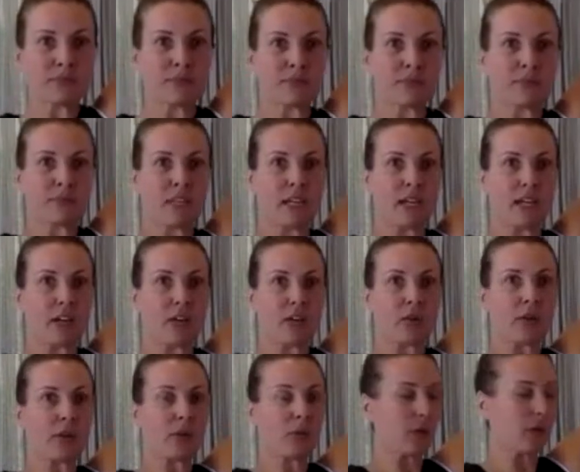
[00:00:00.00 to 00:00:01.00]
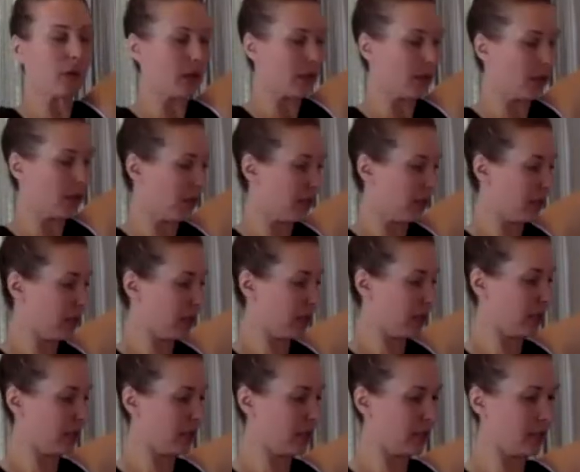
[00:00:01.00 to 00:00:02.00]
Yeah, great work.
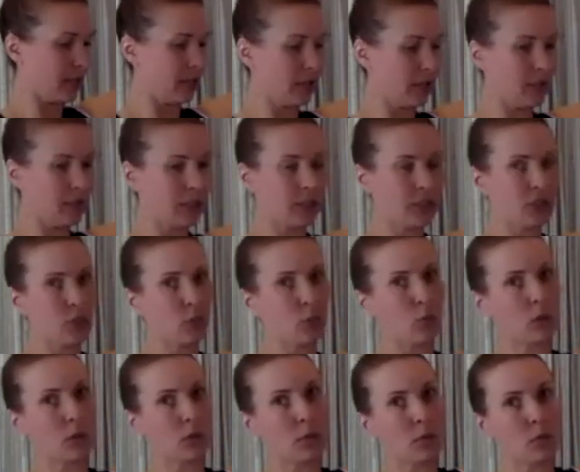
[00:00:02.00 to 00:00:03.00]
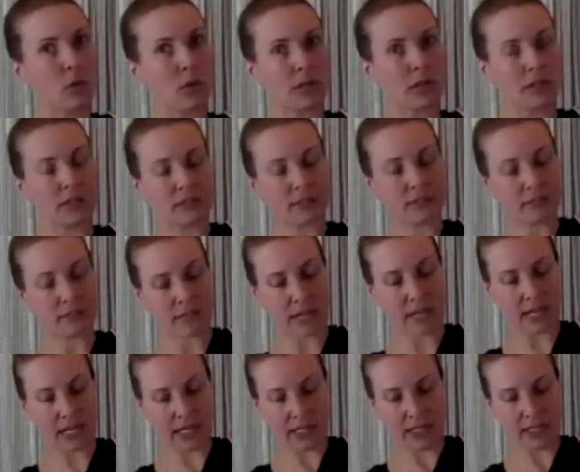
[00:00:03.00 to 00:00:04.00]
I'm gonna do one more on this
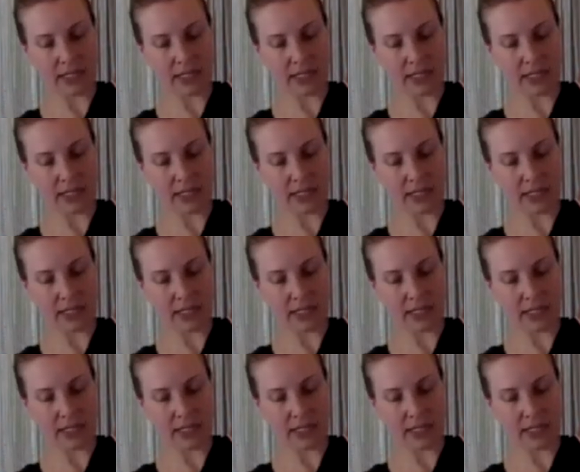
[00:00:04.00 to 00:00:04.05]
side.